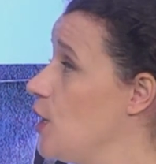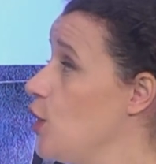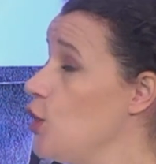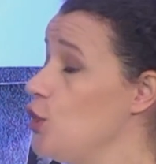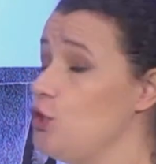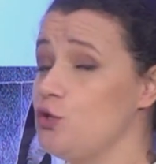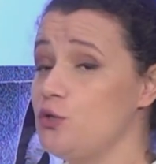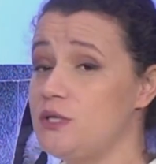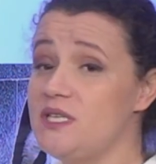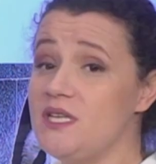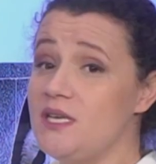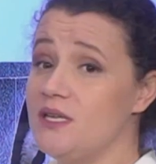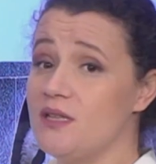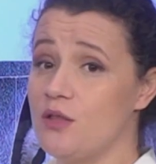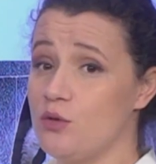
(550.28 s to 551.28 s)
you
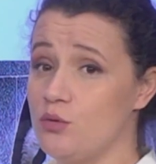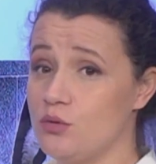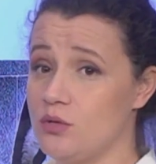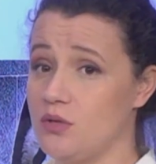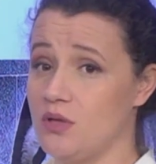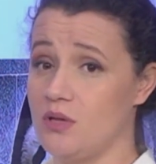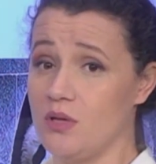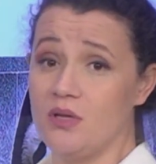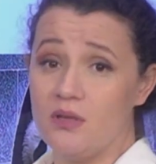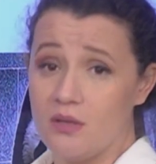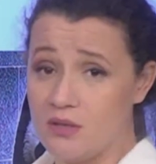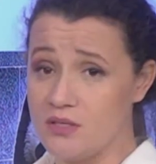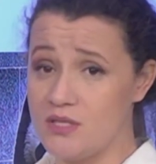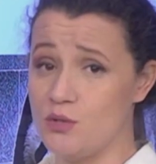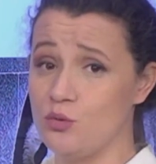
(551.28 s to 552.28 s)
see in
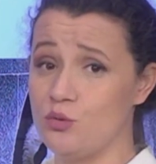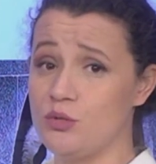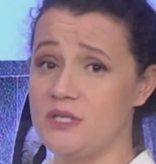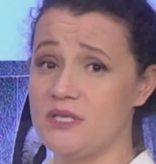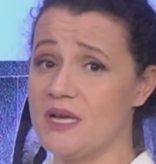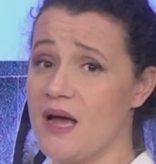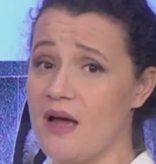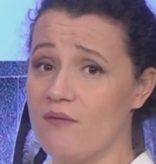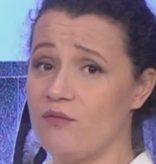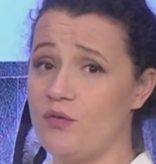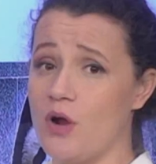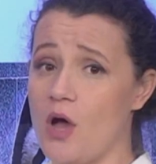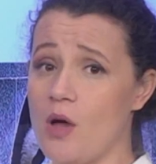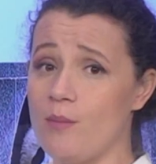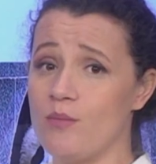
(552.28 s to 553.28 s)
the zoos come
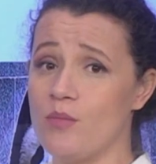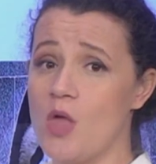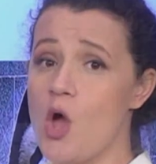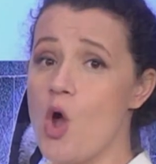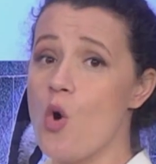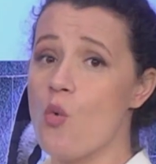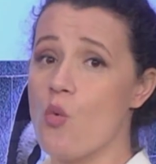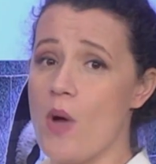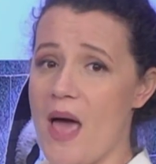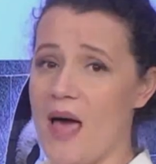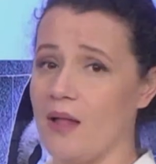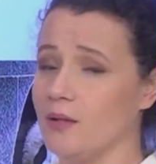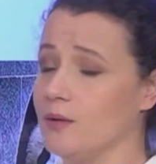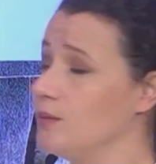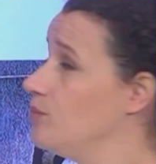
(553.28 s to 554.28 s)
from?
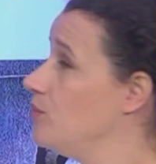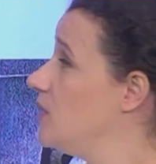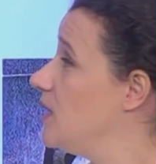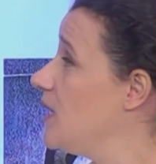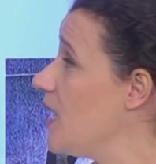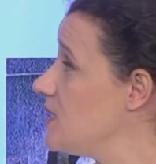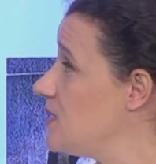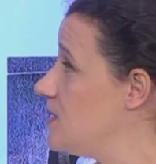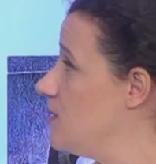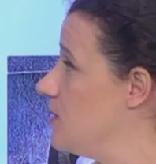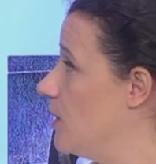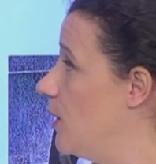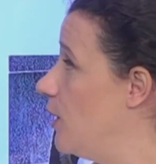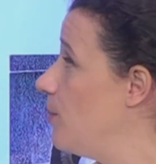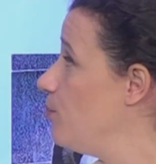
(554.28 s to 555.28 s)
Well, last
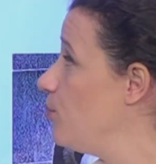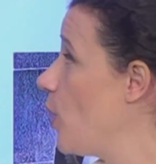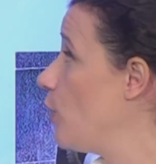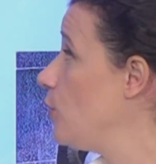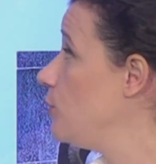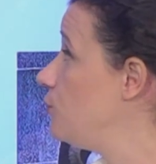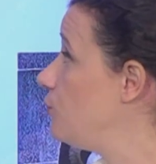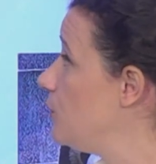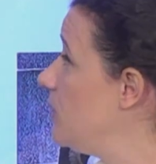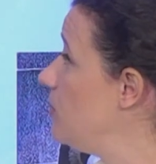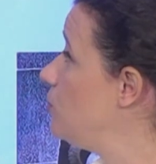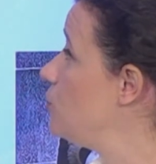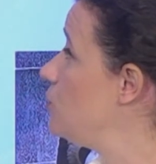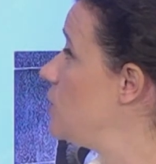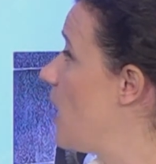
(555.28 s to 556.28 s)
year, on a
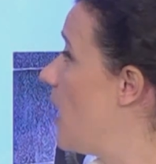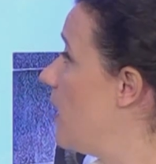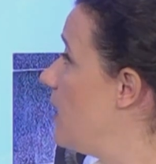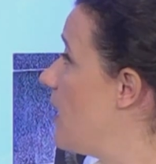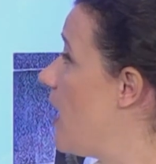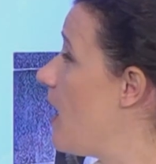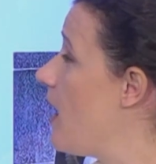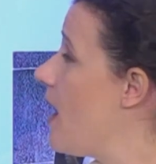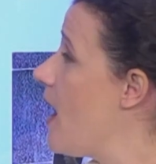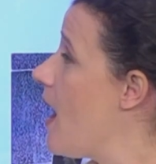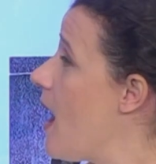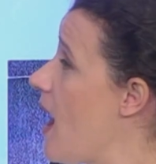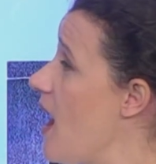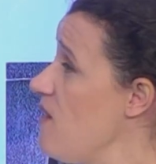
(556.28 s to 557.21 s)
trip to China, I